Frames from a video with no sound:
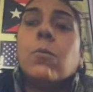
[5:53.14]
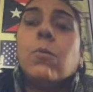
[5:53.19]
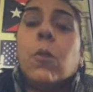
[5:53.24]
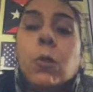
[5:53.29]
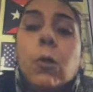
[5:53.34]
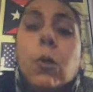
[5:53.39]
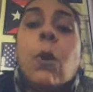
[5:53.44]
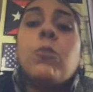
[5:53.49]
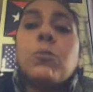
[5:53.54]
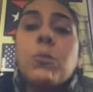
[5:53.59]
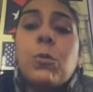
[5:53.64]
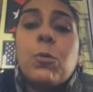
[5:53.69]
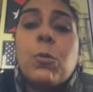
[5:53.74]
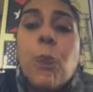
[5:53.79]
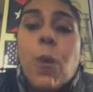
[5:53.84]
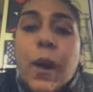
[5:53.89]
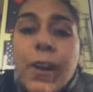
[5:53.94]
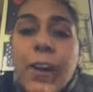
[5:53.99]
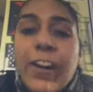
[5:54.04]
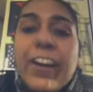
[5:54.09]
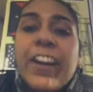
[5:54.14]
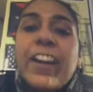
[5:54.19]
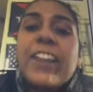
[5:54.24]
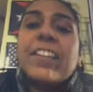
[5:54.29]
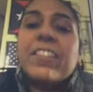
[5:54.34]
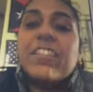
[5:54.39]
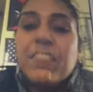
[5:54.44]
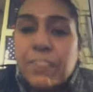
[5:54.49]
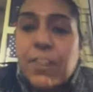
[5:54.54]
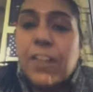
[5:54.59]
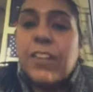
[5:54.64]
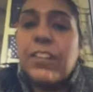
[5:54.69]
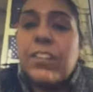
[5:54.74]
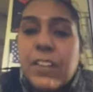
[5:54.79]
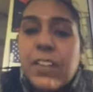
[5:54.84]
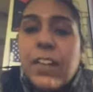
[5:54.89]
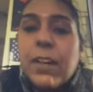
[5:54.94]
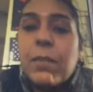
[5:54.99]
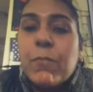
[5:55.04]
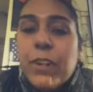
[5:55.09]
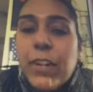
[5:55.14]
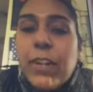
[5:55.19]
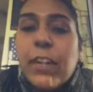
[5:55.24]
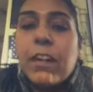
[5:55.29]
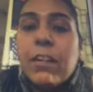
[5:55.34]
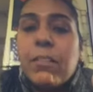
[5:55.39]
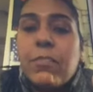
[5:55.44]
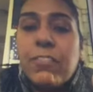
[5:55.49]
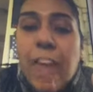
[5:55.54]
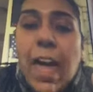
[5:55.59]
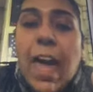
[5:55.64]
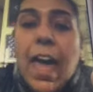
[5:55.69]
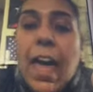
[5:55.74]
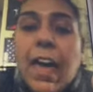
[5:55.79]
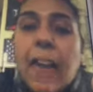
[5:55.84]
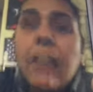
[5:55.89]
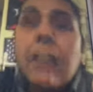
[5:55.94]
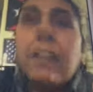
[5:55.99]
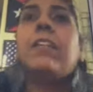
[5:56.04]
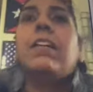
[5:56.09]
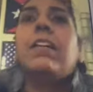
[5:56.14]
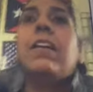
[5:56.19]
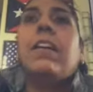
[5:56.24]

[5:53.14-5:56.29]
will go to war and defend the American flag.